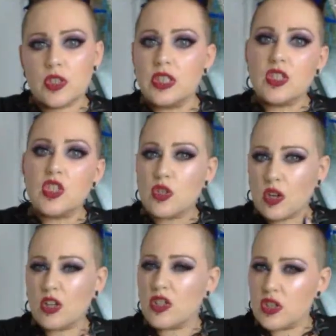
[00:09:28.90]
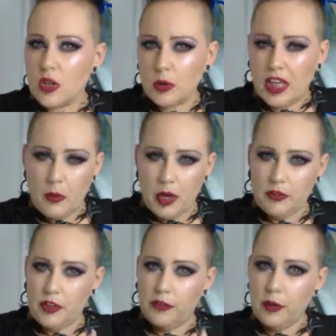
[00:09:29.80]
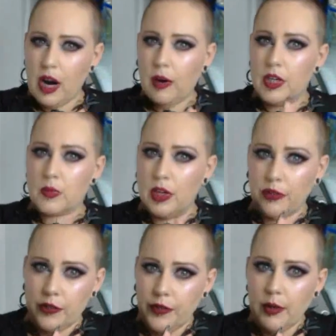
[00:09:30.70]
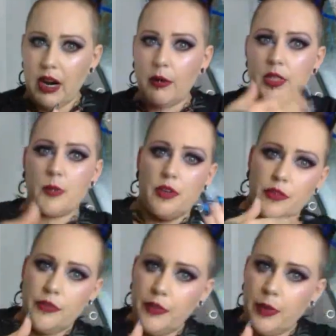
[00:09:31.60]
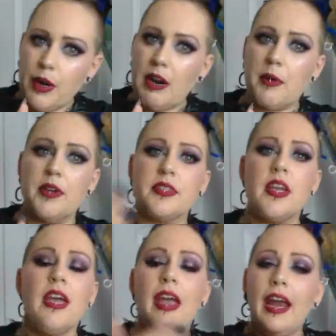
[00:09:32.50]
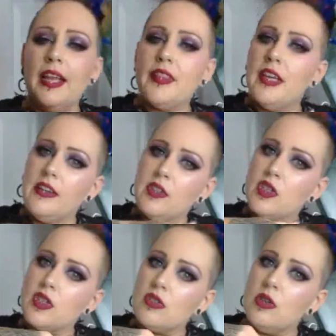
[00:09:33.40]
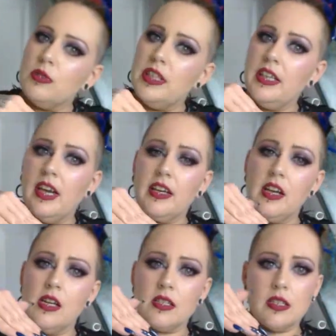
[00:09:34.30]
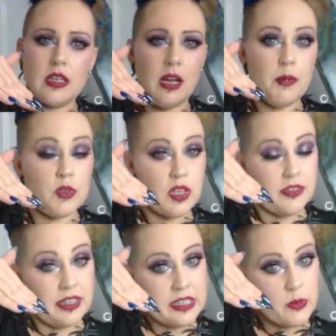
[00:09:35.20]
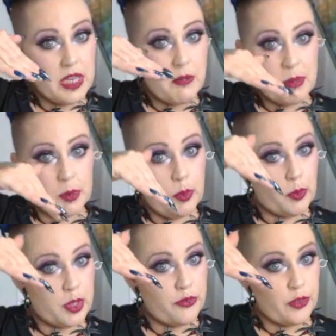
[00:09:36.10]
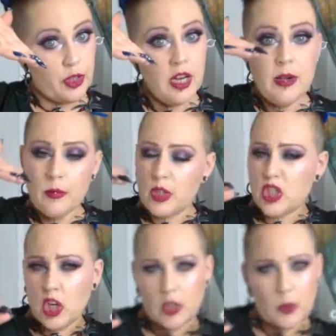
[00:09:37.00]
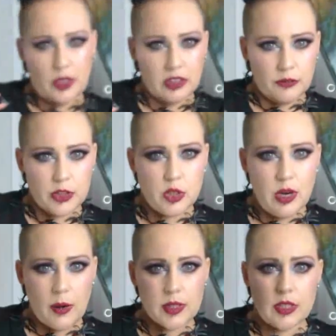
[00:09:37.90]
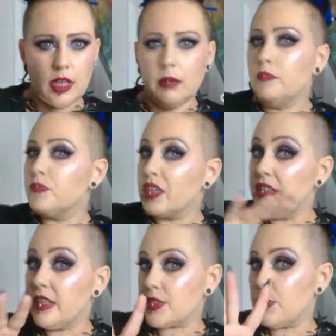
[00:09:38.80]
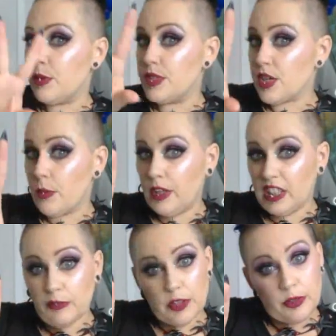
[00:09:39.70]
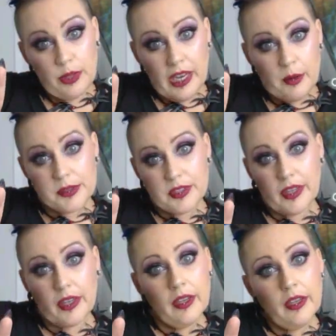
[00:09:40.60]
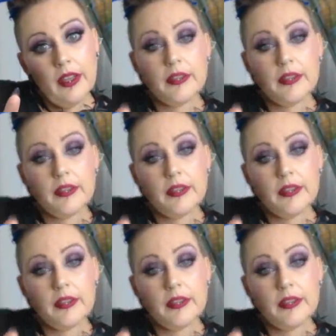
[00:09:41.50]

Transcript: just start slowly, wear it for a few hours, wear it for a few hours, wear it for a few hours. And then slowly as the time goes on, the next week, maybe we started wearing it for 2 hours a day. Next week, we start wearing it for 3 hours a day.